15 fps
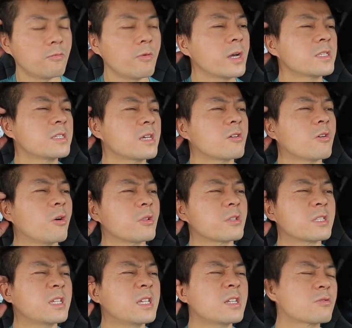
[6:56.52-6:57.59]
Why did they call
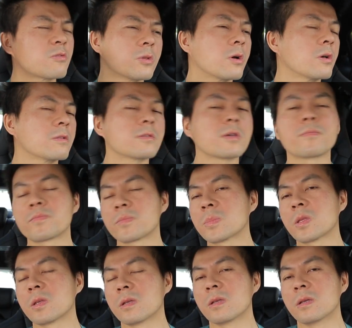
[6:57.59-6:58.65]
it e-tron, all of them?
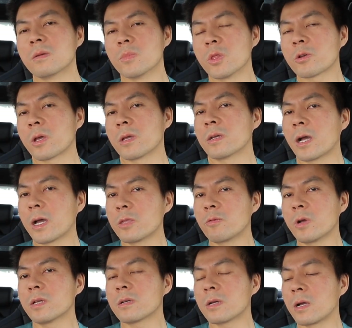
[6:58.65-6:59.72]
But okay,
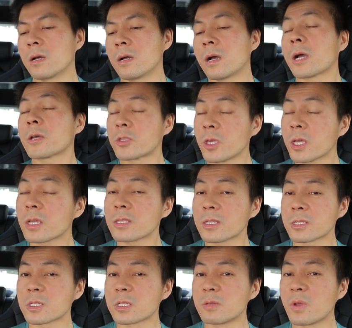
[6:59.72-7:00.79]
anyway, uh, I think
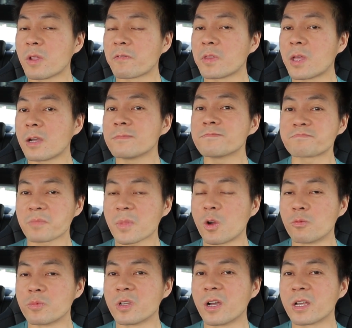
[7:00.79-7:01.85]
that's gonna be it for now.
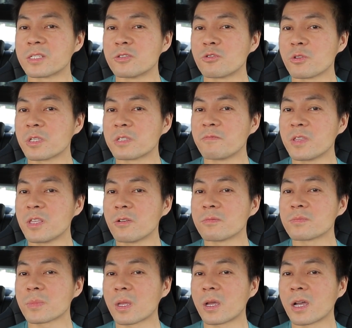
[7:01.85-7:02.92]
I hope you guys enjoyed this
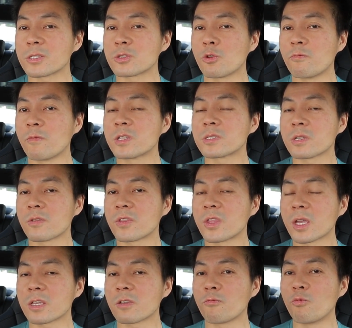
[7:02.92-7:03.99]
video. As always,
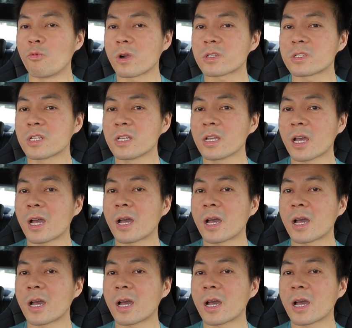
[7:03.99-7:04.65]
thank you for watching